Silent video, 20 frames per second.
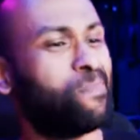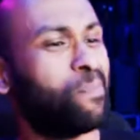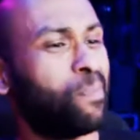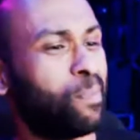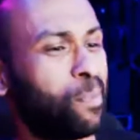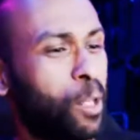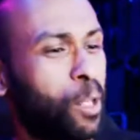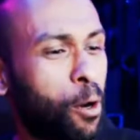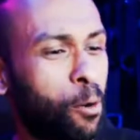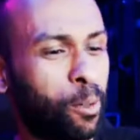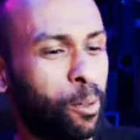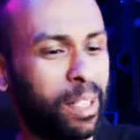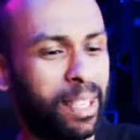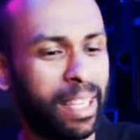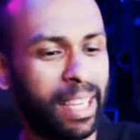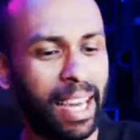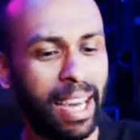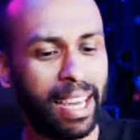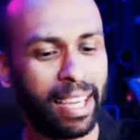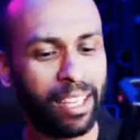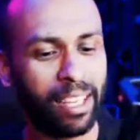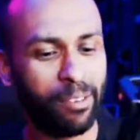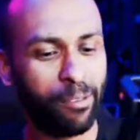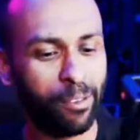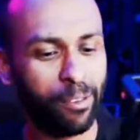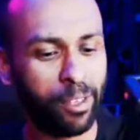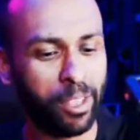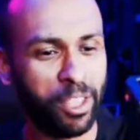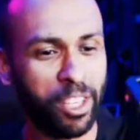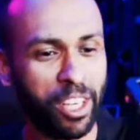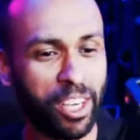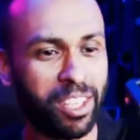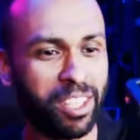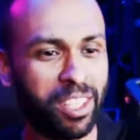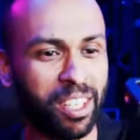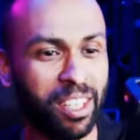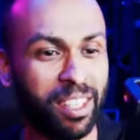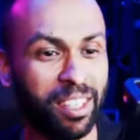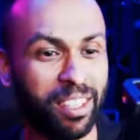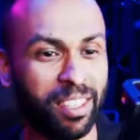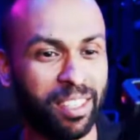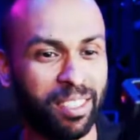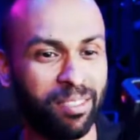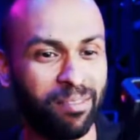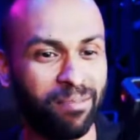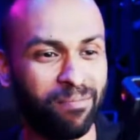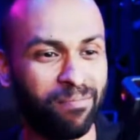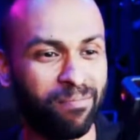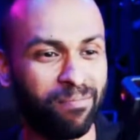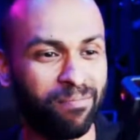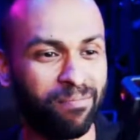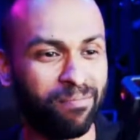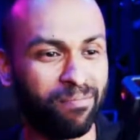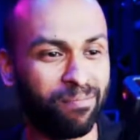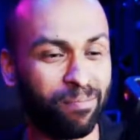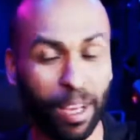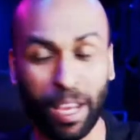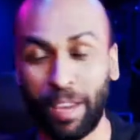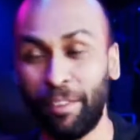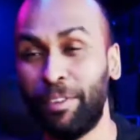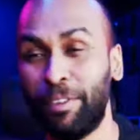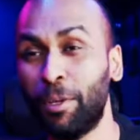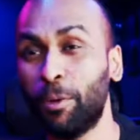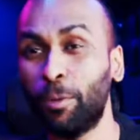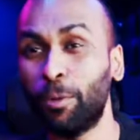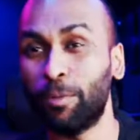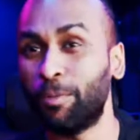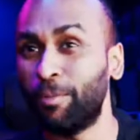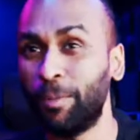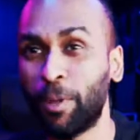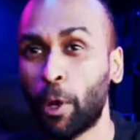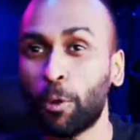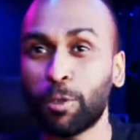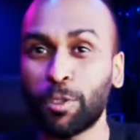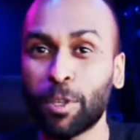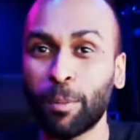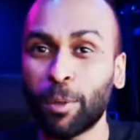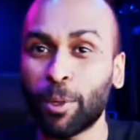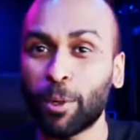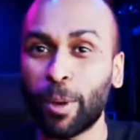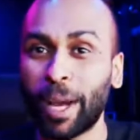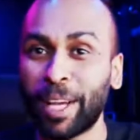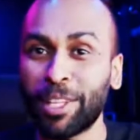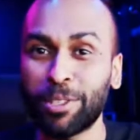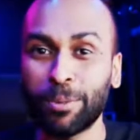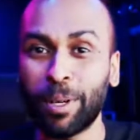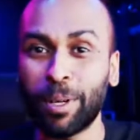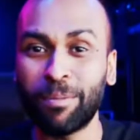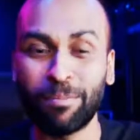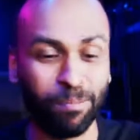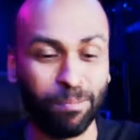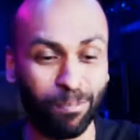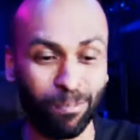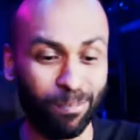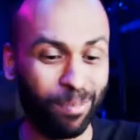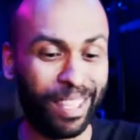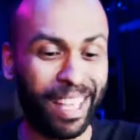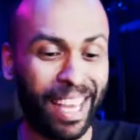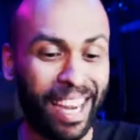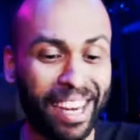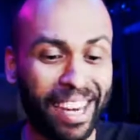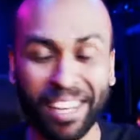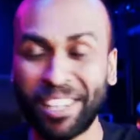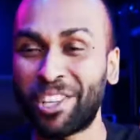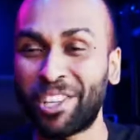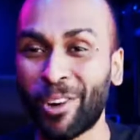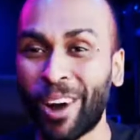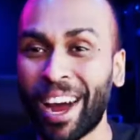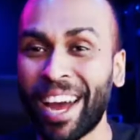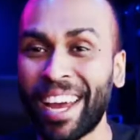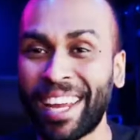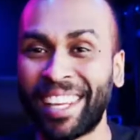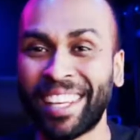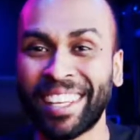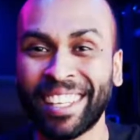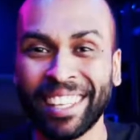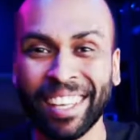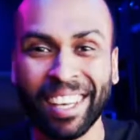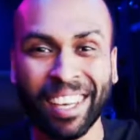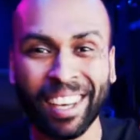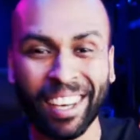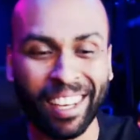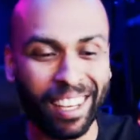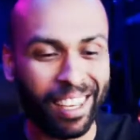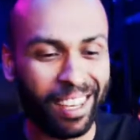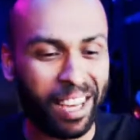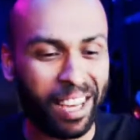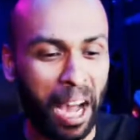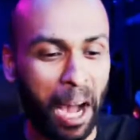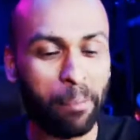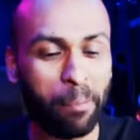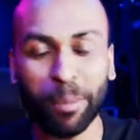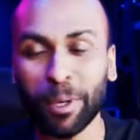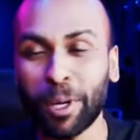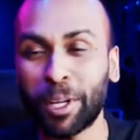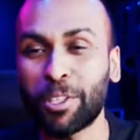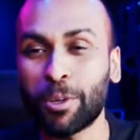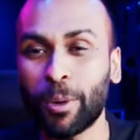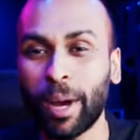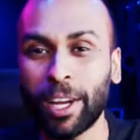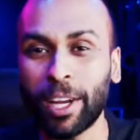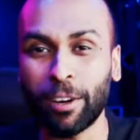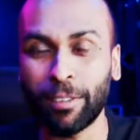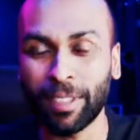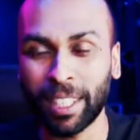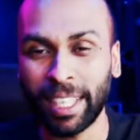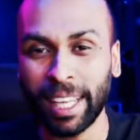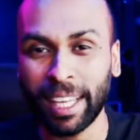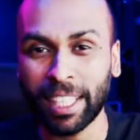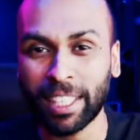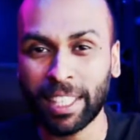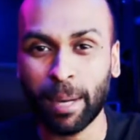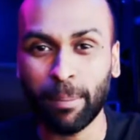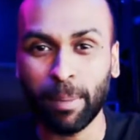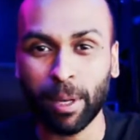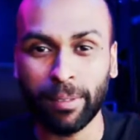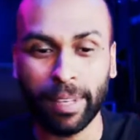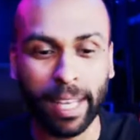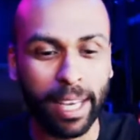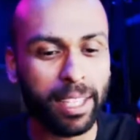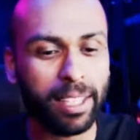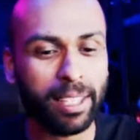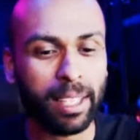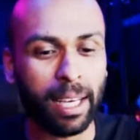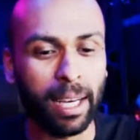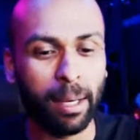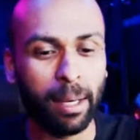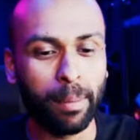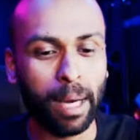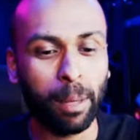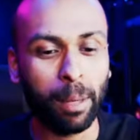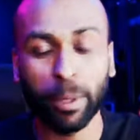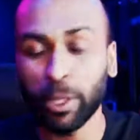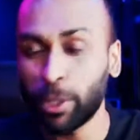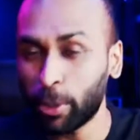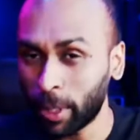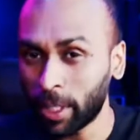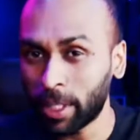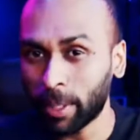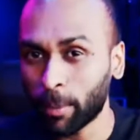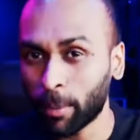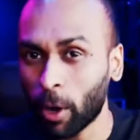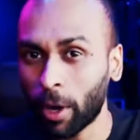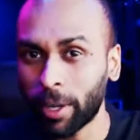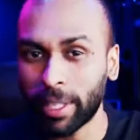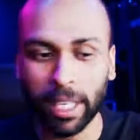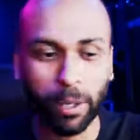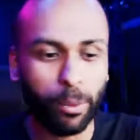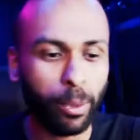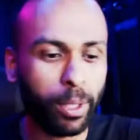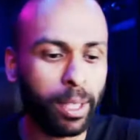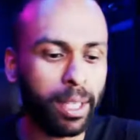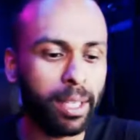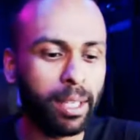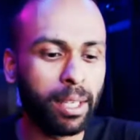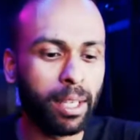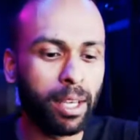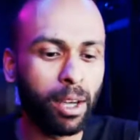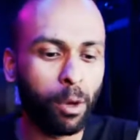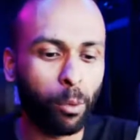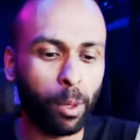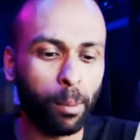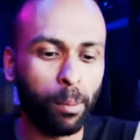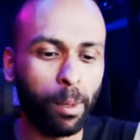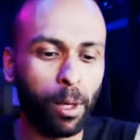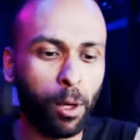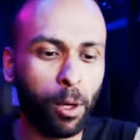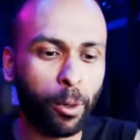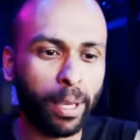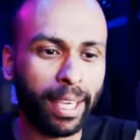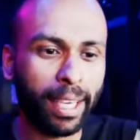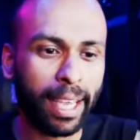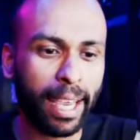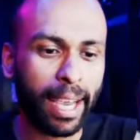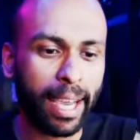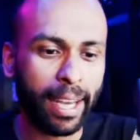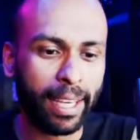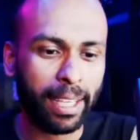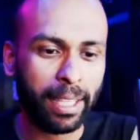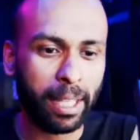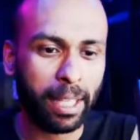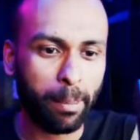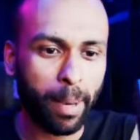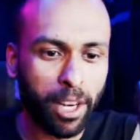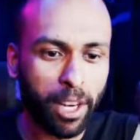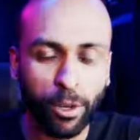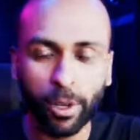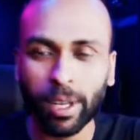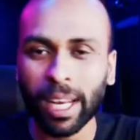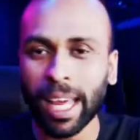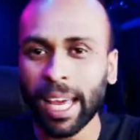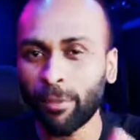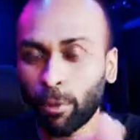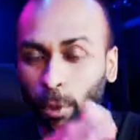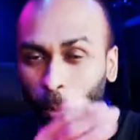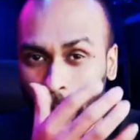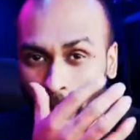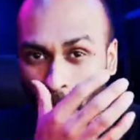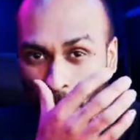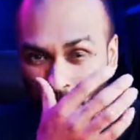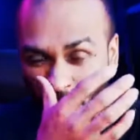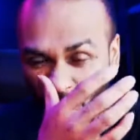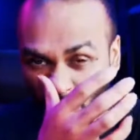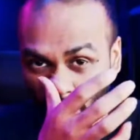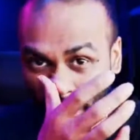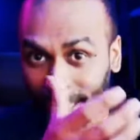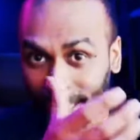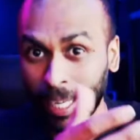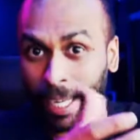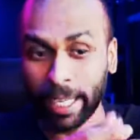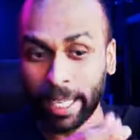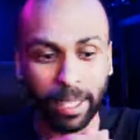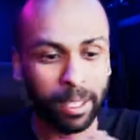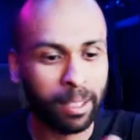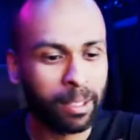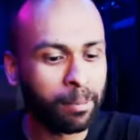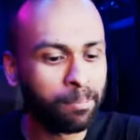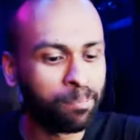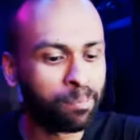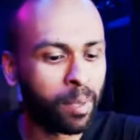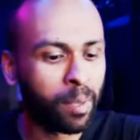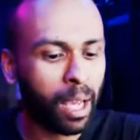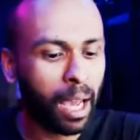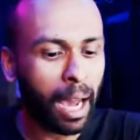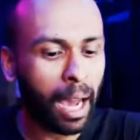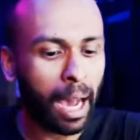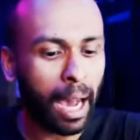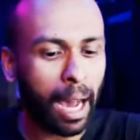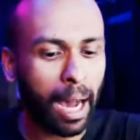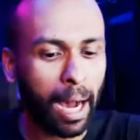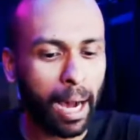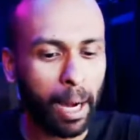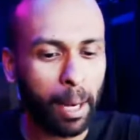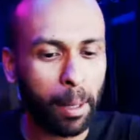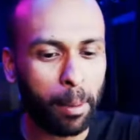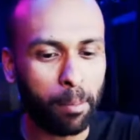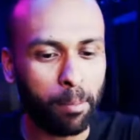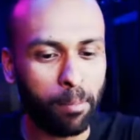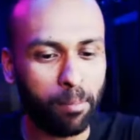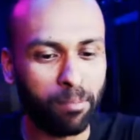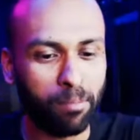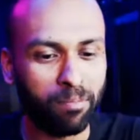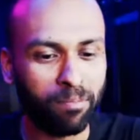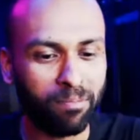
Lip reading: only thing I can suggest is, if you know someone who has one, get it and try it. I'm going to try it over the next couple of days. I'll be shooting some content with it. We'll be looking at the battery life. We'll be also looking at, in